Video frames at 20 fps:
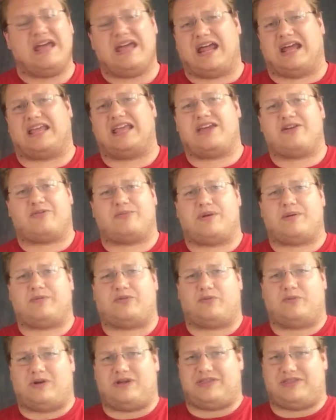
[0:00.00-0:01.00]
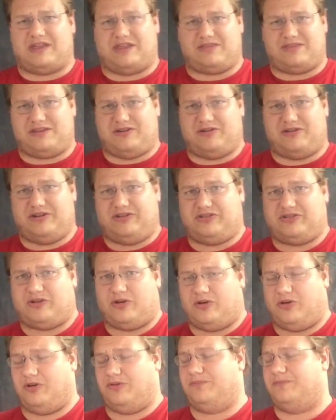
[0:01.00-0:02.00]
I can't remember what that theory is
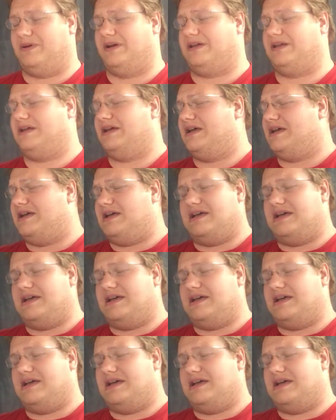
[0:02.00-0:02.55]
called, but